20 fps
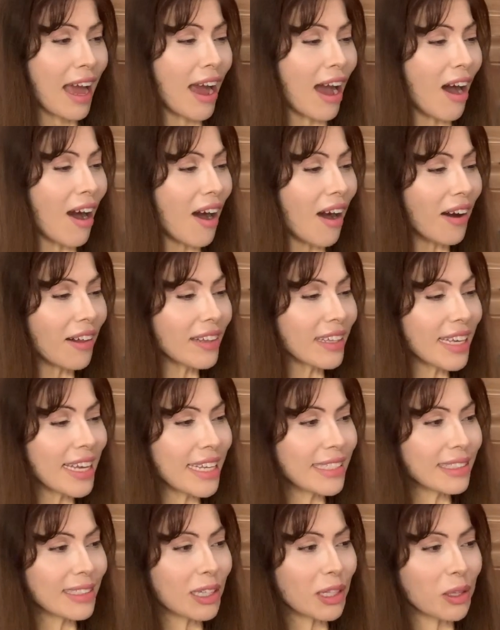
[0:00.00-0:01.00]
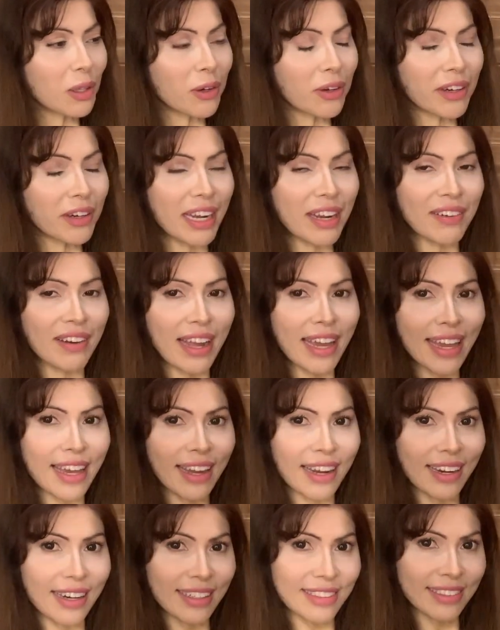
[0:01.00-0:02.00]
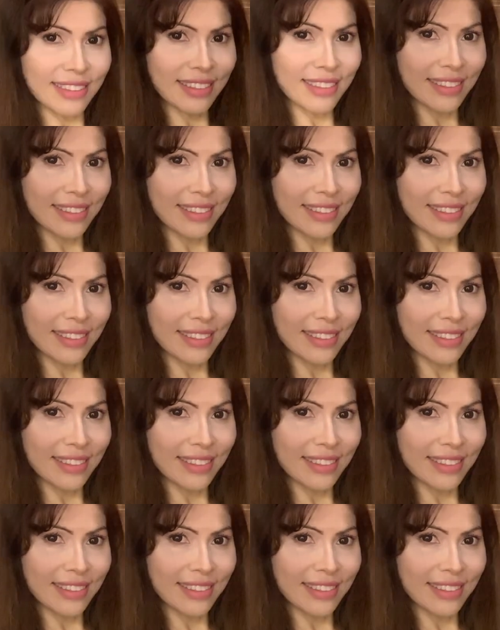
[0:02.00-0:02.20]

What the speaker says: All its glory right here.